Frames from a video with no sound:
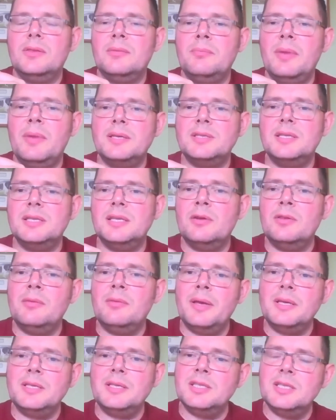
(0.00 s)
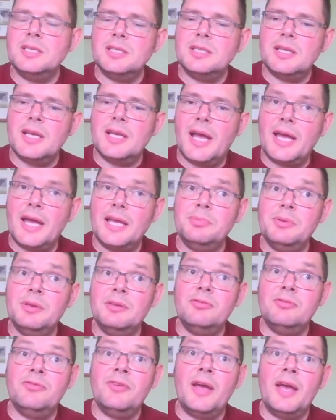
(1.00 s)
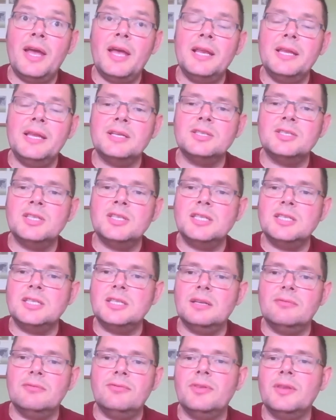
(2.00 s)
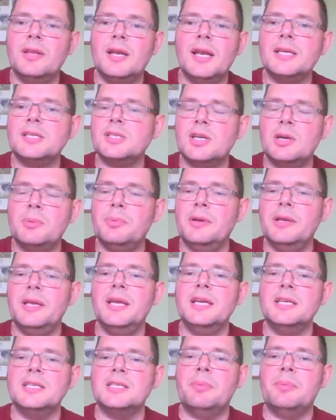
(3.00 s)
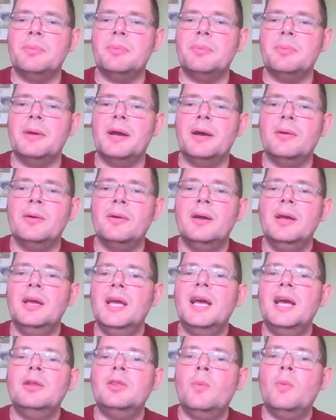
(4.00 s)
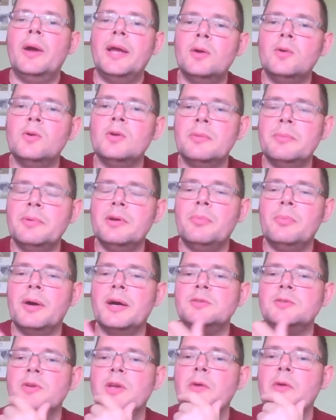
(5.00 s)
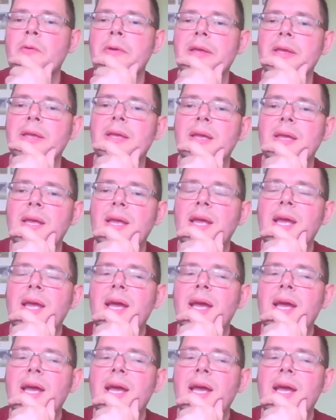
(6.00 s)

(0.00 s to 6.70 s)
the messages had been fairly consistent for the last couple of years about the way all the milk buyers were going,